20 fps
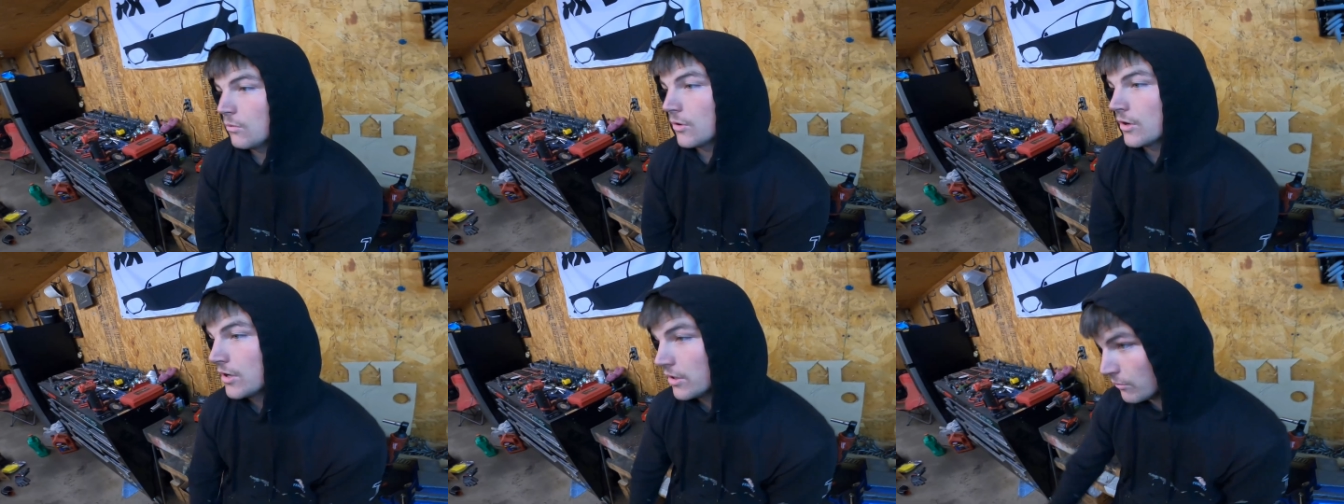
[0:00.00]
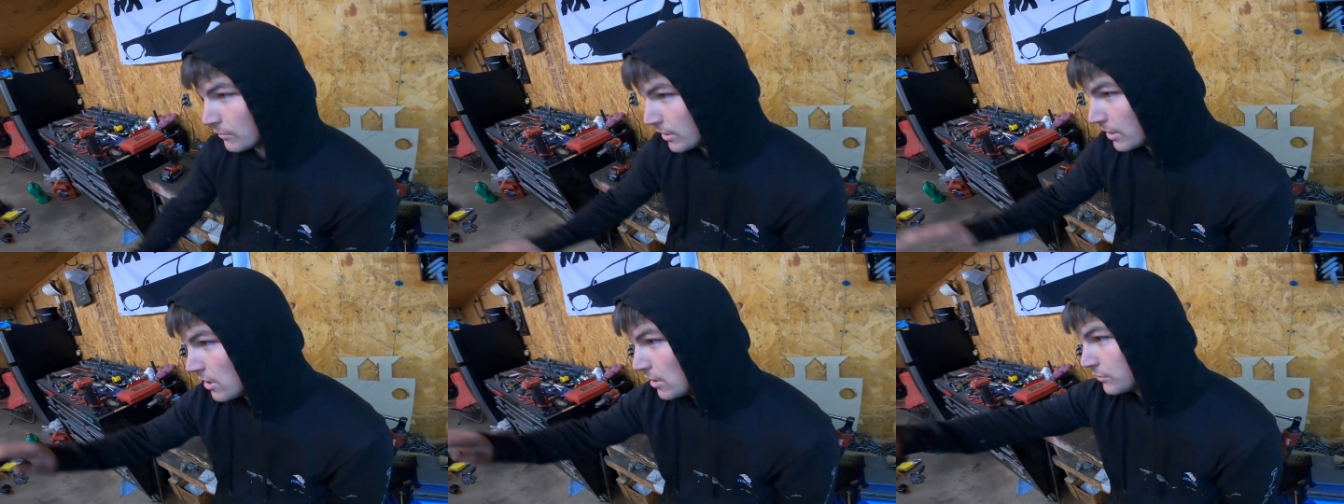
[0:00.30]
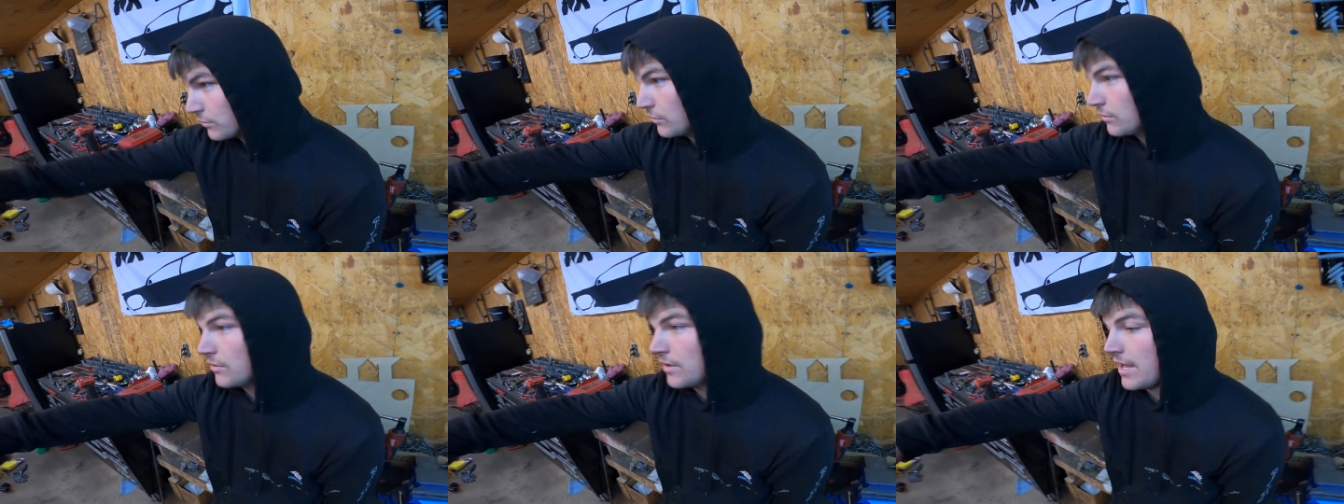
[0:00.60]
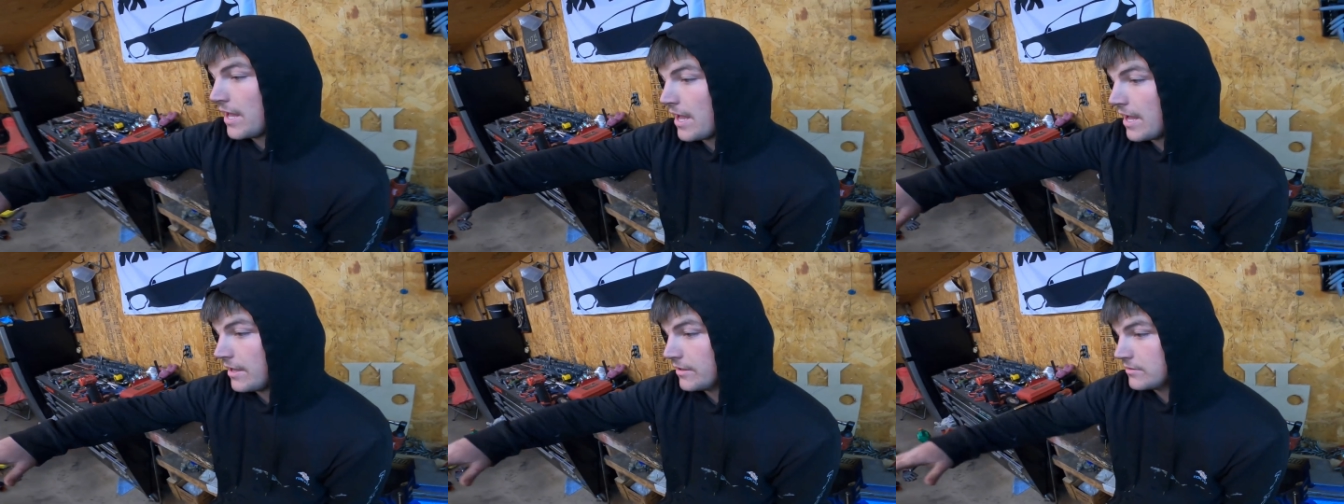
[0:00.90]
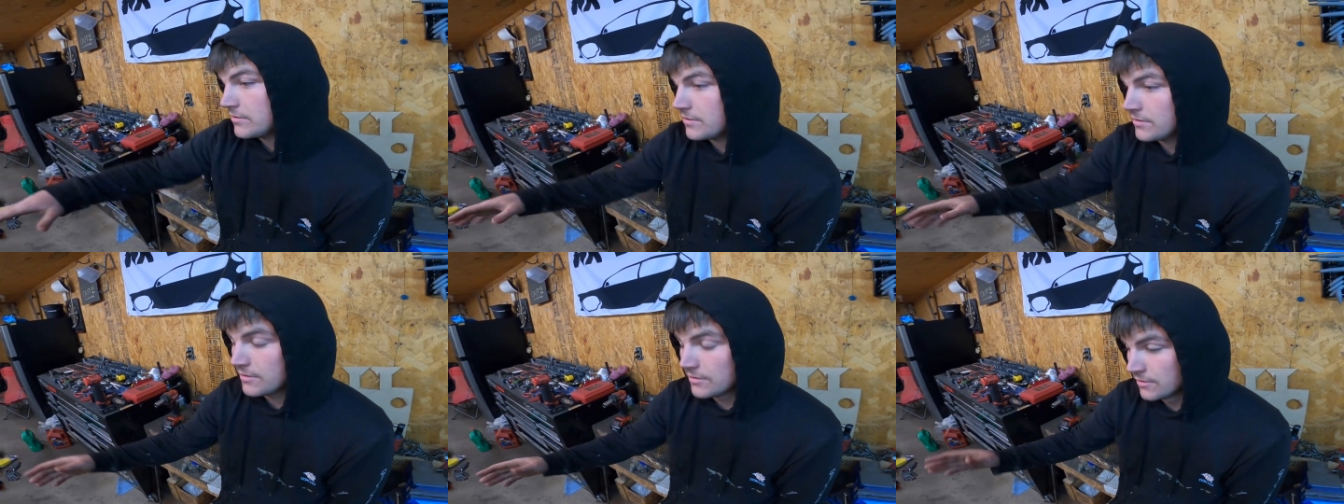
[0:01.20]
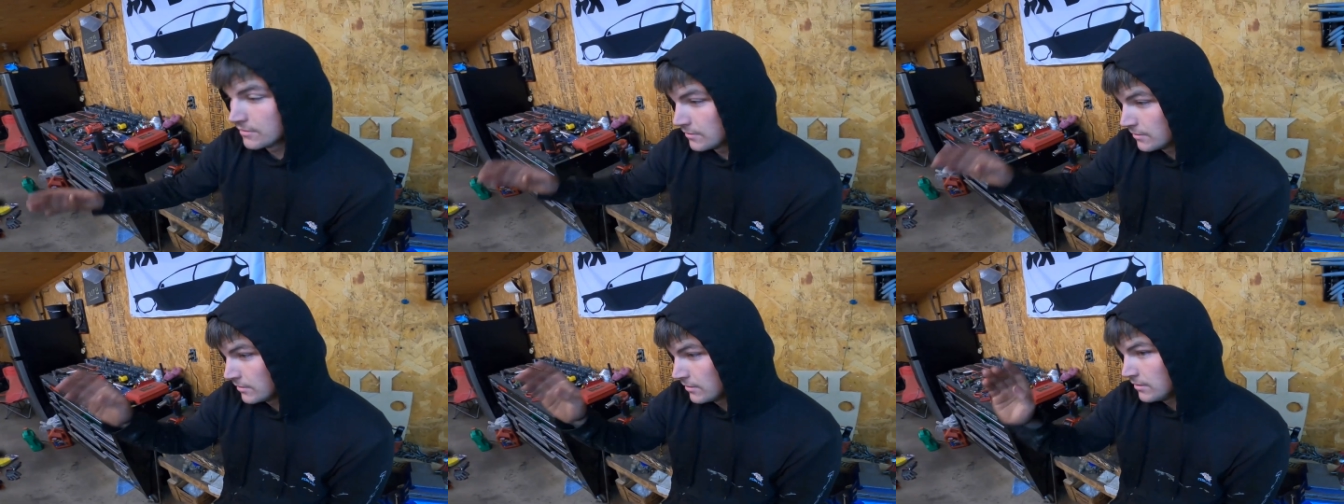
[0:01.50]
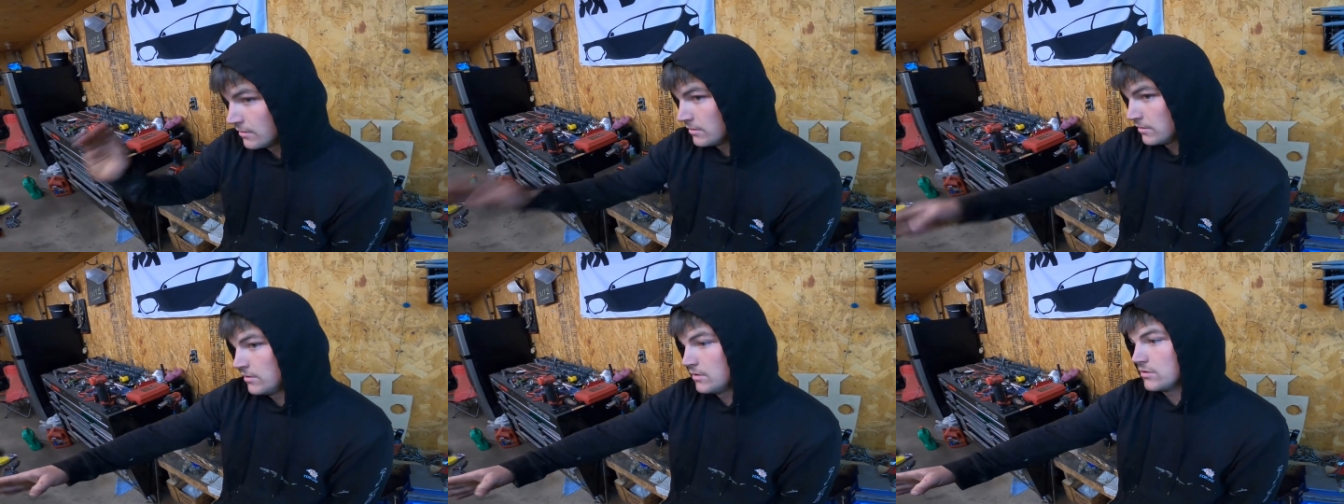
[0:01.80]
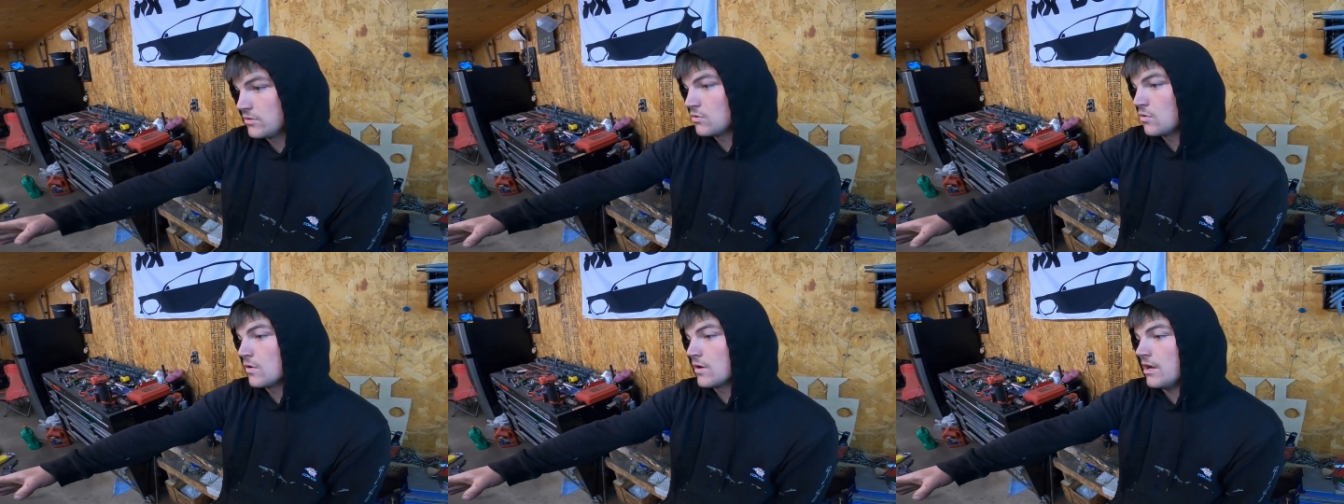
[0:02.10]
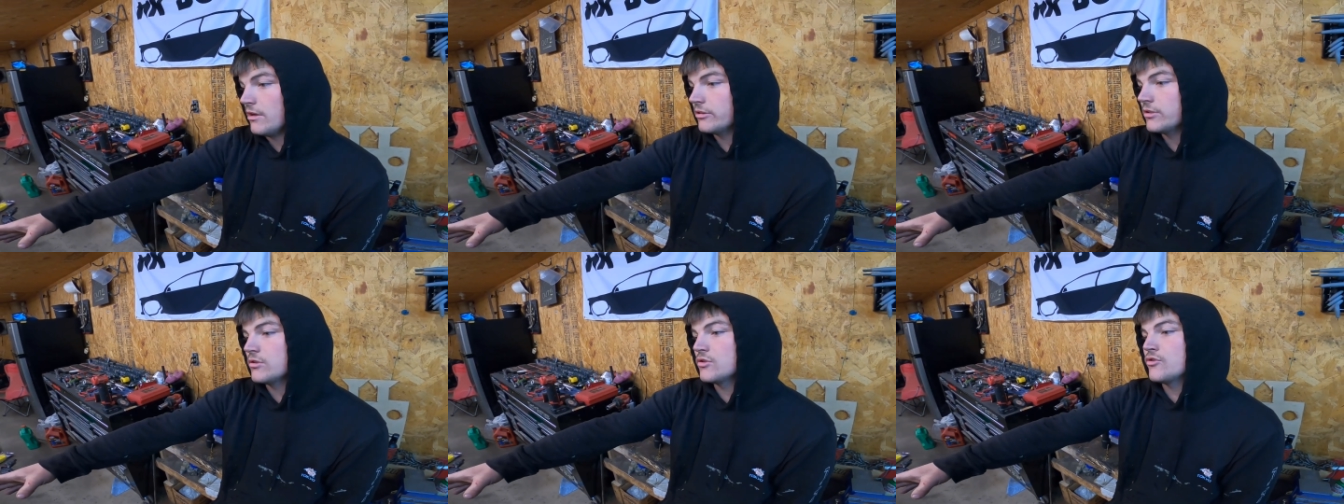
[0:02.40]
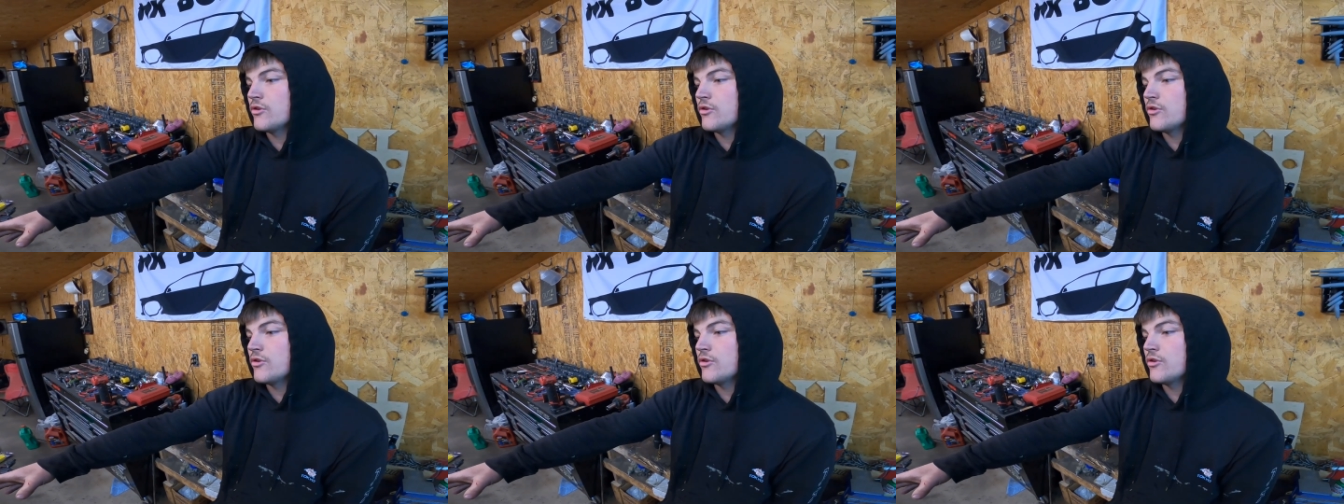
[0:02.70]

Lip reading: we're gonna re-go through the heads, sort out the